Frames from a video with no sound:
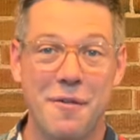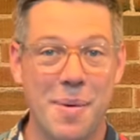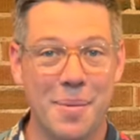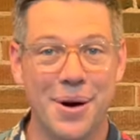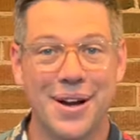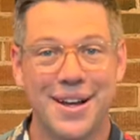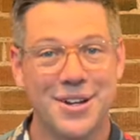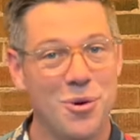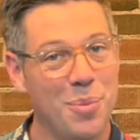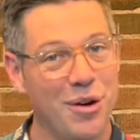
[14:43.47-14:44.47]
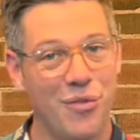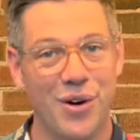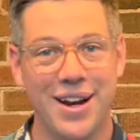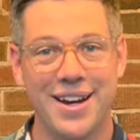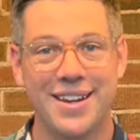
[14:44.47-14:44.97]
And remember, don't be
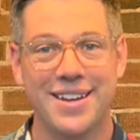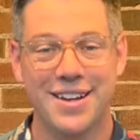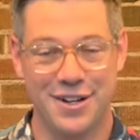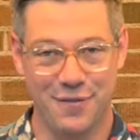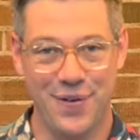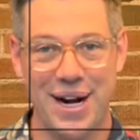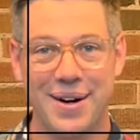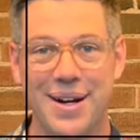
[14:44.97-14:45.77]
afraid to fire